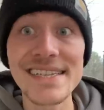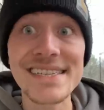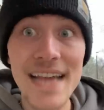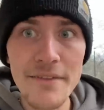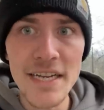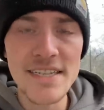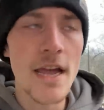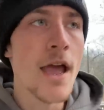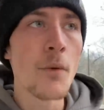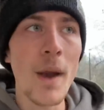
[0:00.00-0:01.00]
and
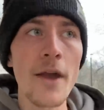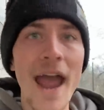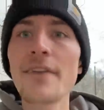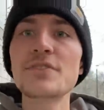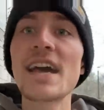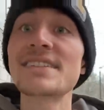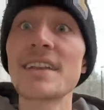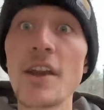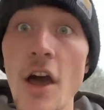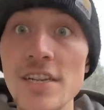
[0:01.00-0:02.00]
70s, where
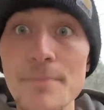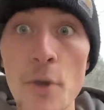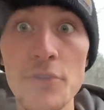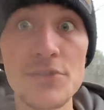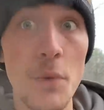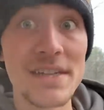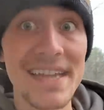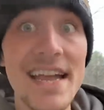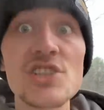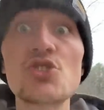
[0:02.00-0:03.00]
advertising to non-smokers
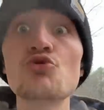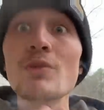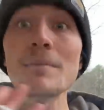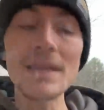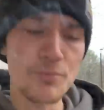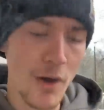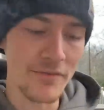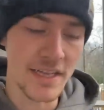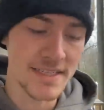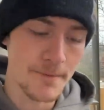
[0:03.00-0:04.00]
was extremely
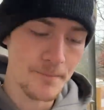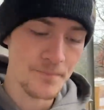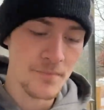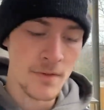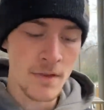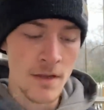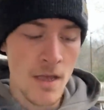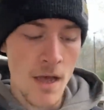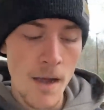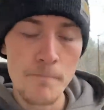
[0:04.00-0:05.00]
prevalent.
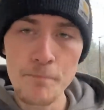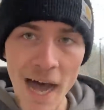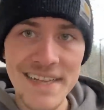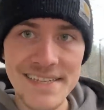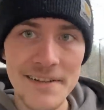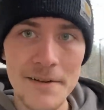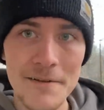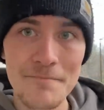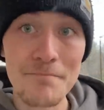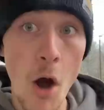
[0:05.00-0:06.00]
But
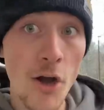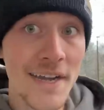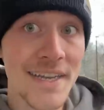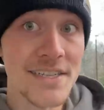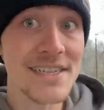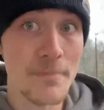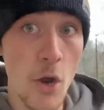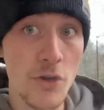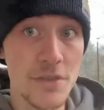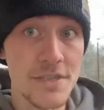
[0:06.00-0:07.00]
marketing to
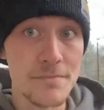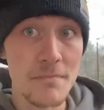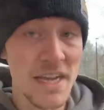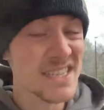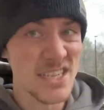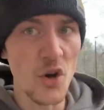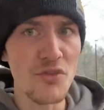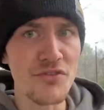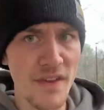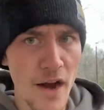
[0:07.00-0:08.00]
smokers is
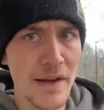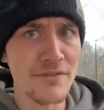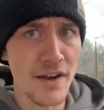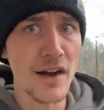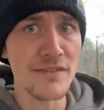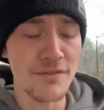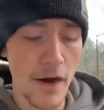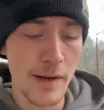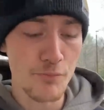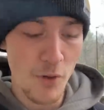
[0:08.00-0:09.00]
still very, very,
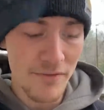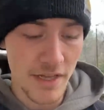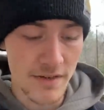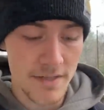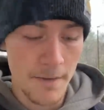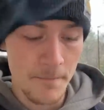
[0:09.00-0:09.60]
very prevalent.